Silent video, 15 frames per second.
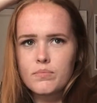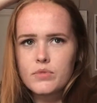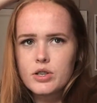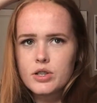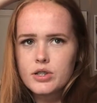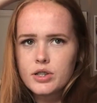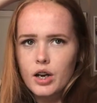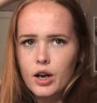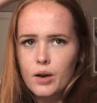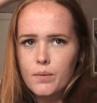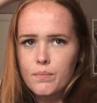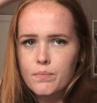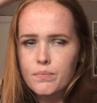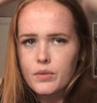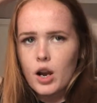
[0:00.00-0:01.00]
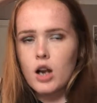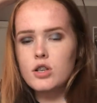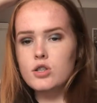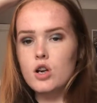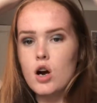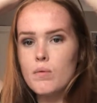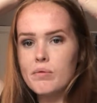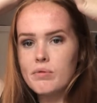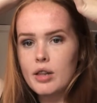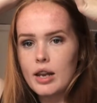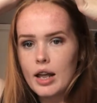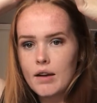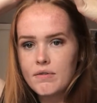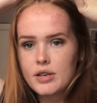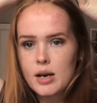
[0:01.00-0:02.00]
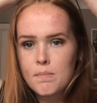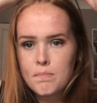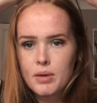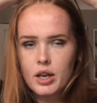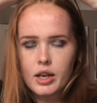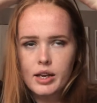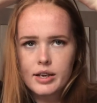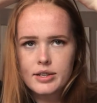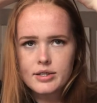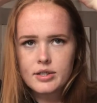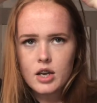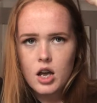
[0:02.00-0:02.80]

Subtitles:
So I start with the left hand piece,